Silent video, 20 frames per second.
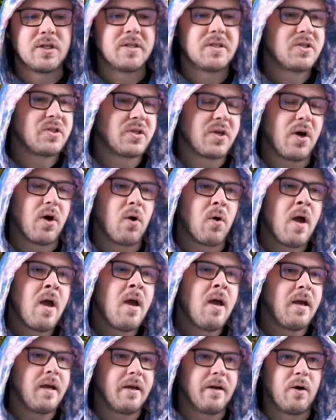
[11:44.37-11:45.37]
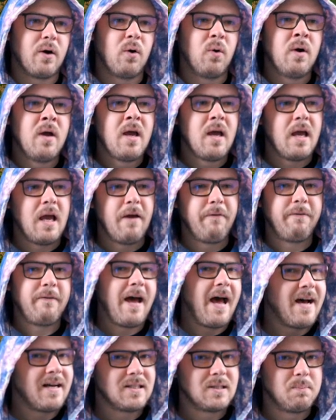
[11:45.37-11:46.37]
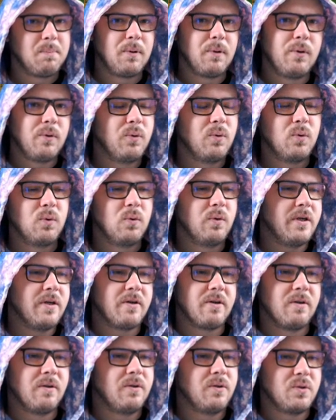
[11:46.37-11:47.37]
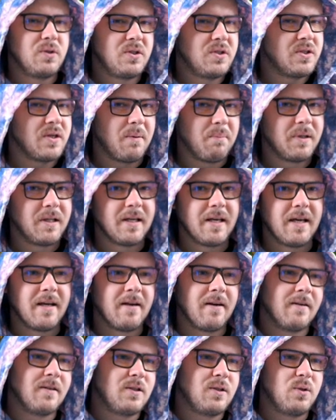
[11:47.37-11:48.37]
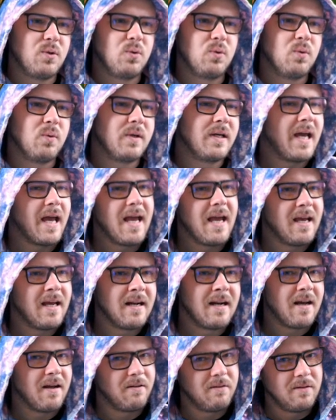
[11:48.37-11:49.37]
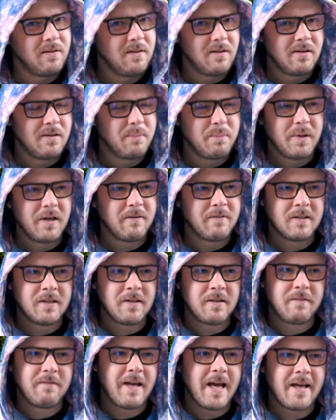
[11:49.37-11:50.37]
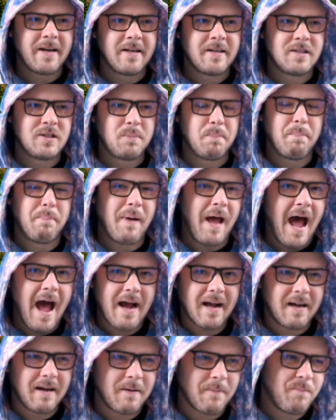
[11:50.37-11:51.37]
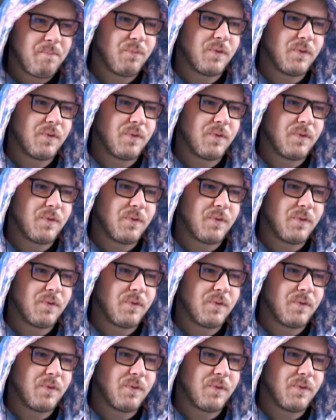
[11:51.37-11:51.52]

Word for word: So, you know, if as blue you can do something to gain a little bit of an advantage back